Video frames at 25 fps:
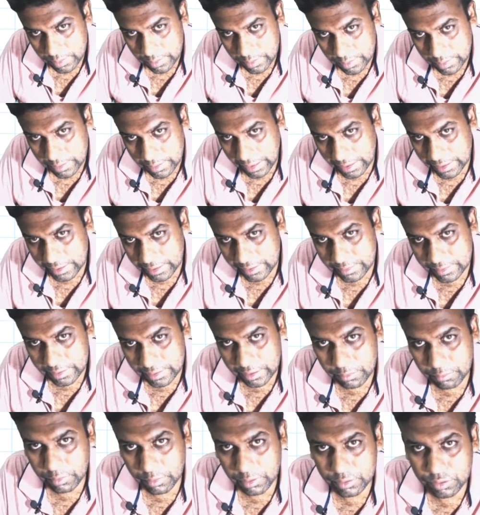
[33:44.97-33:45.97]
that is
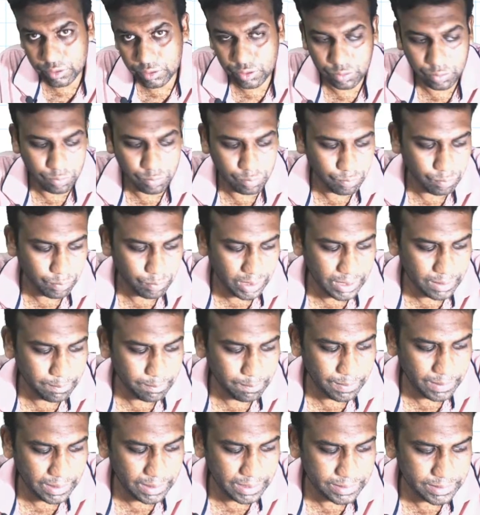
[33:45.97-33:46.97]
equals to 1
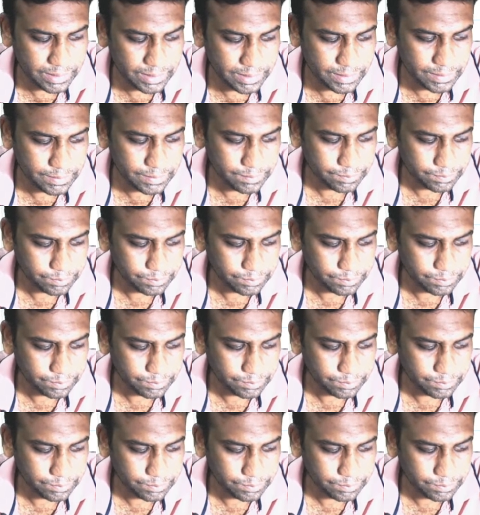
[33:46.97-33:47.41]
plus